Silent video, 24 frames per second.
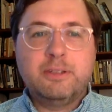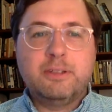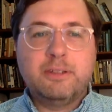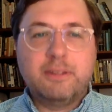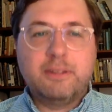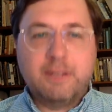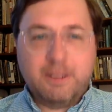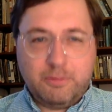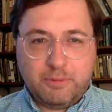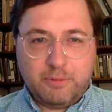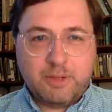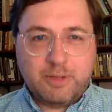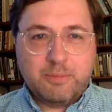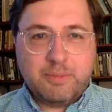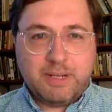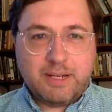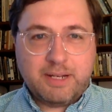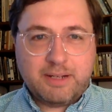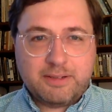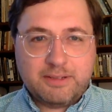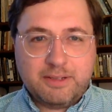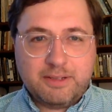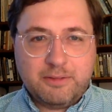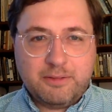They will come
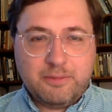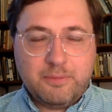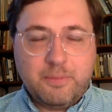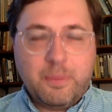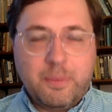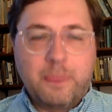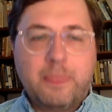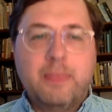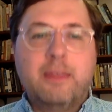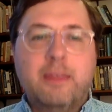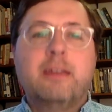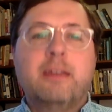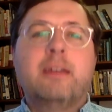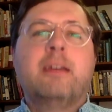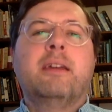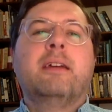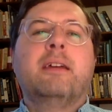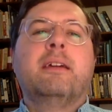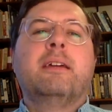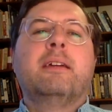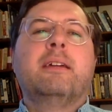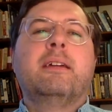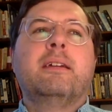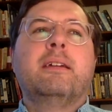back to you.
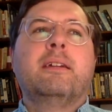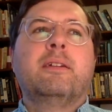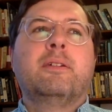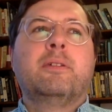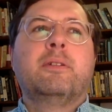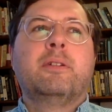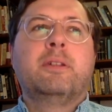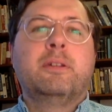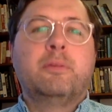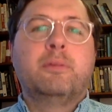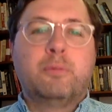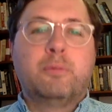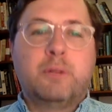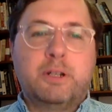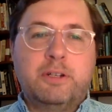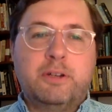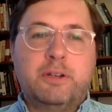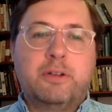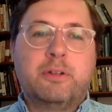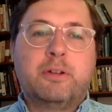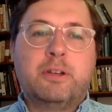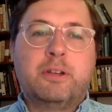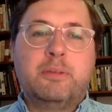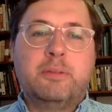What
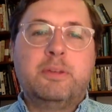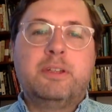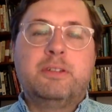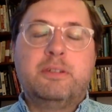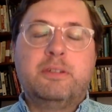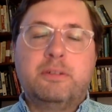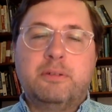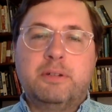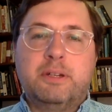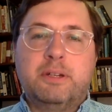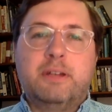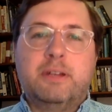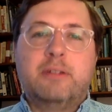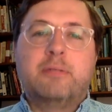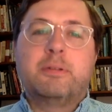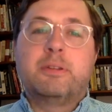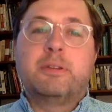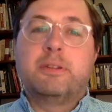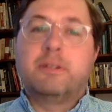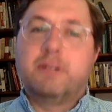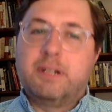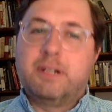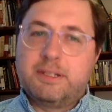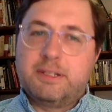you're going to be doing
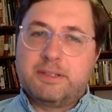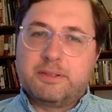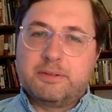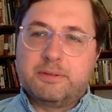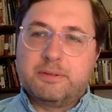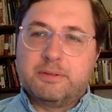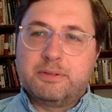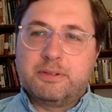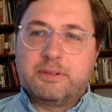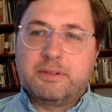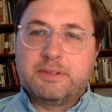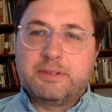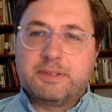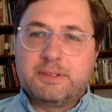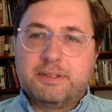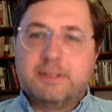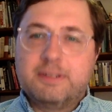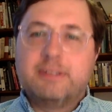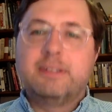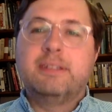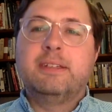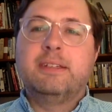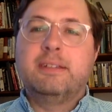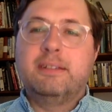with your high schoolers
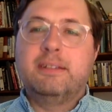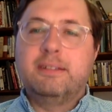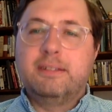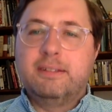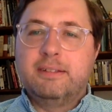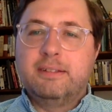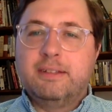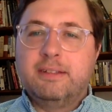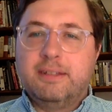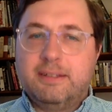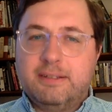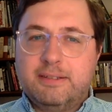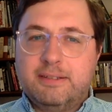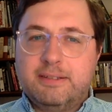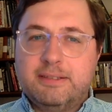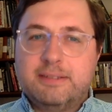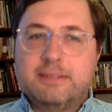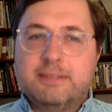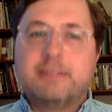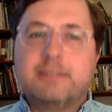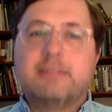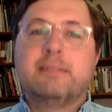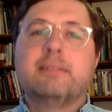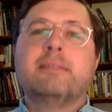
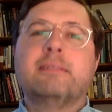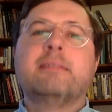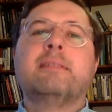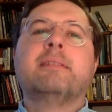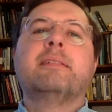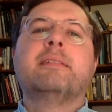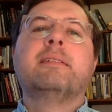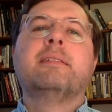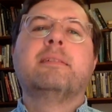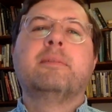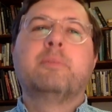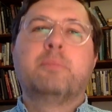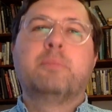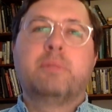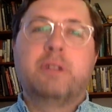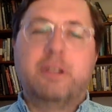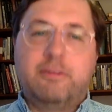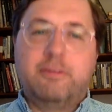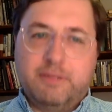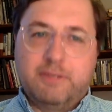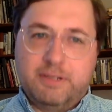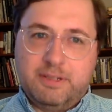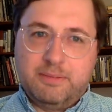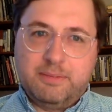is
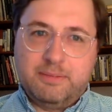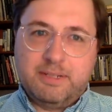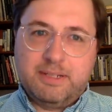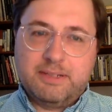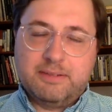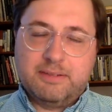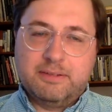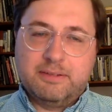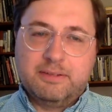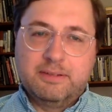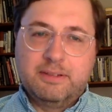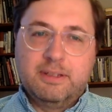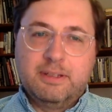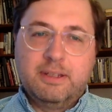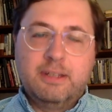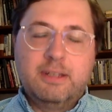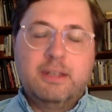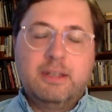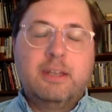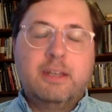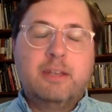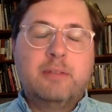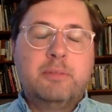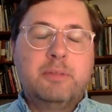pretty fundamental.
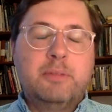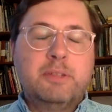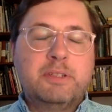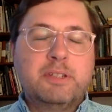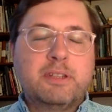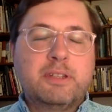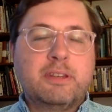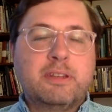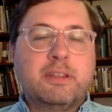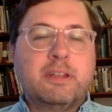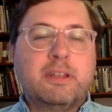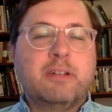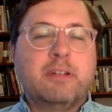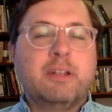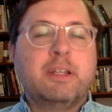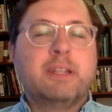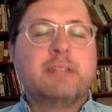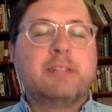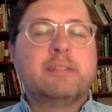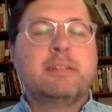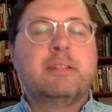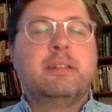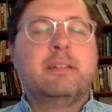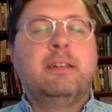Music theory
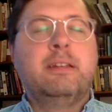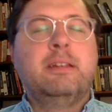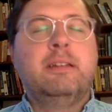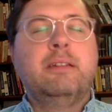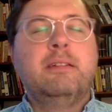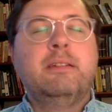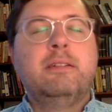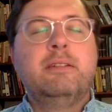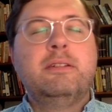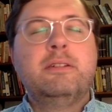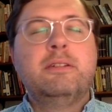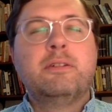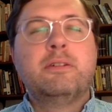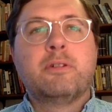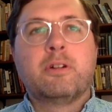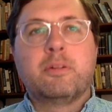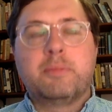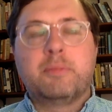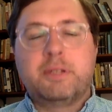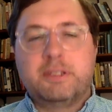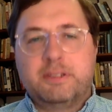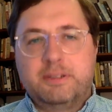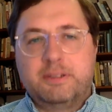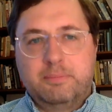is an
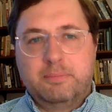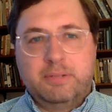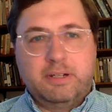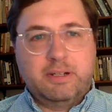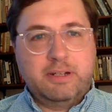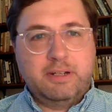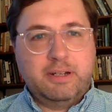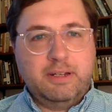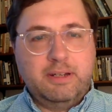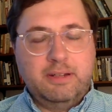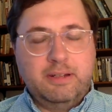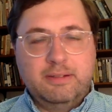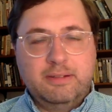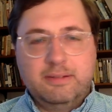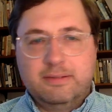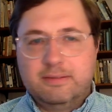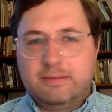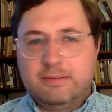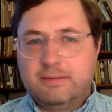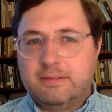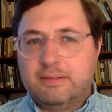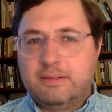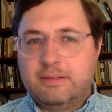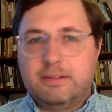enormous body
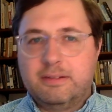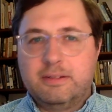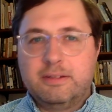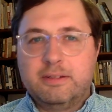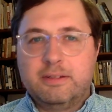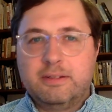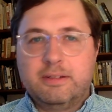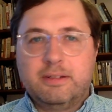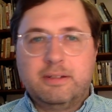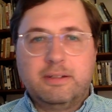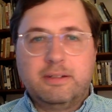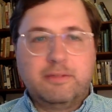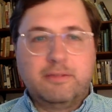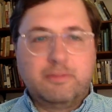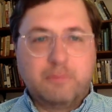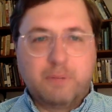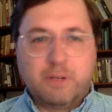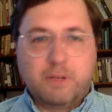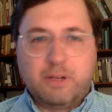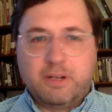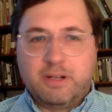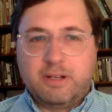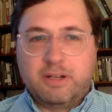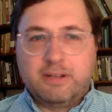of
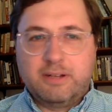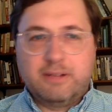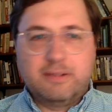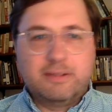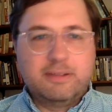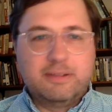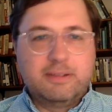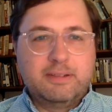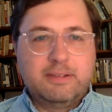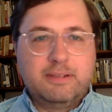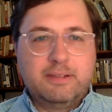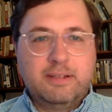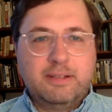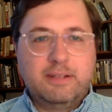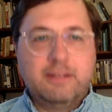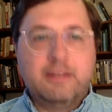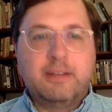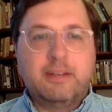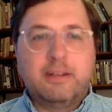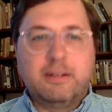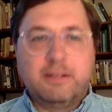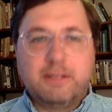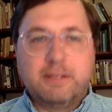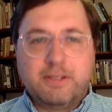work and
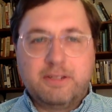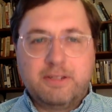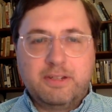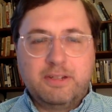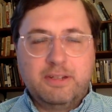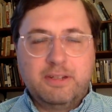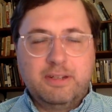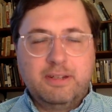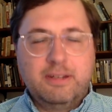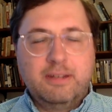knowledge.